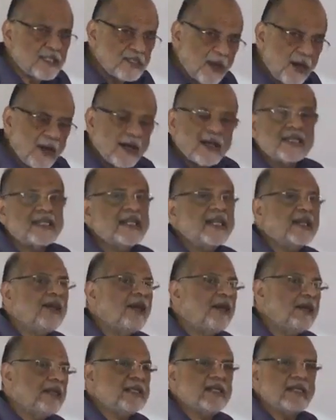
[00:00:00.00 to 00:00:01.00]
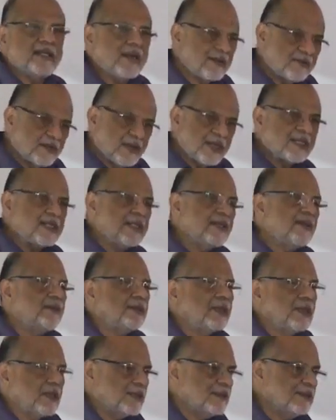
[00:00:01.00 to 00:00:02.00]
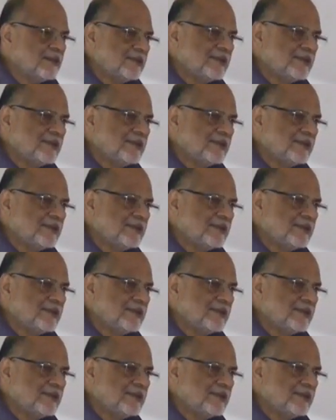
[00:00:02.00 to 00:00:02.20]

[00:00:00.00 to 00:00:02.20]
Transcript: is all is ecology, not what is in your book.